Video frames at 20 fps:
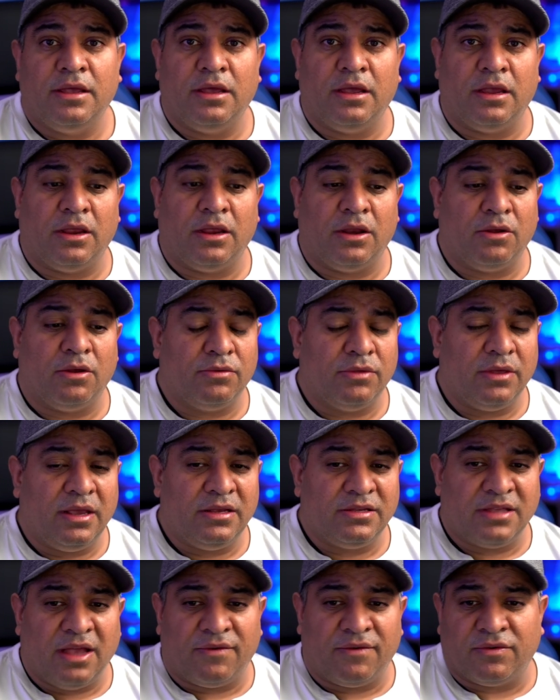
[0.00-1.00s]
You know, the
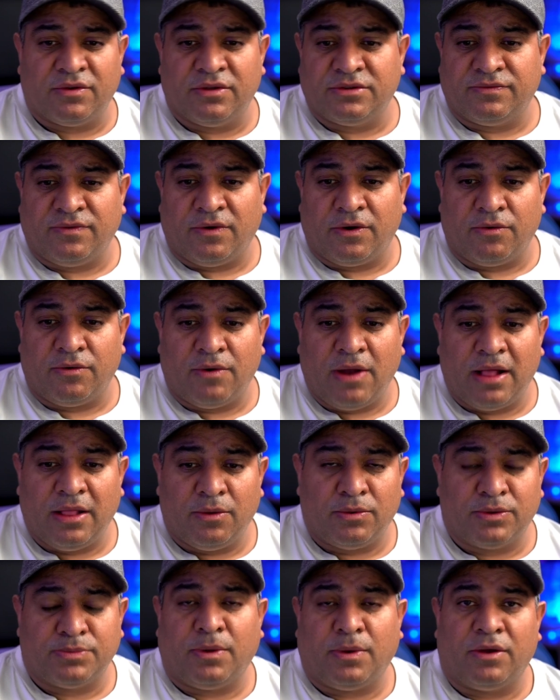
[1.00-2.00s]
East African Safari Rally
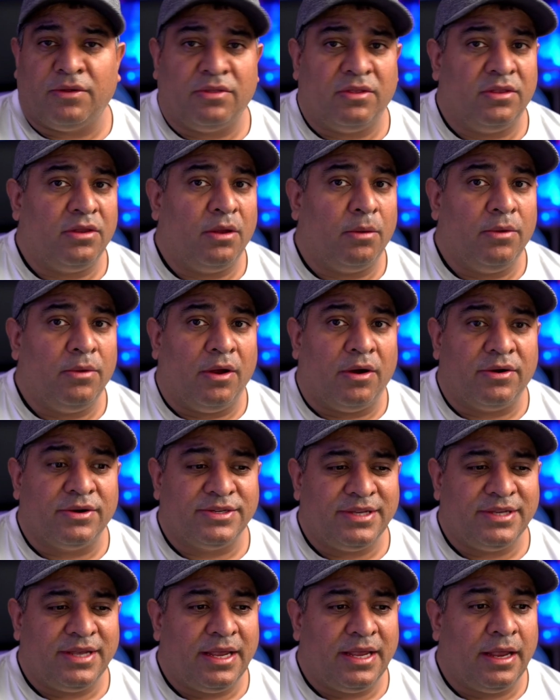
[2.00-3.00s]
was part of the
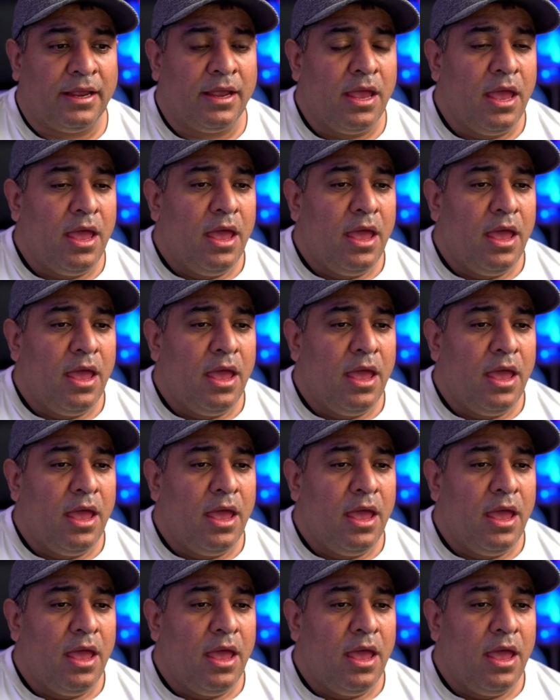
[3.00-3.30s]
WRC.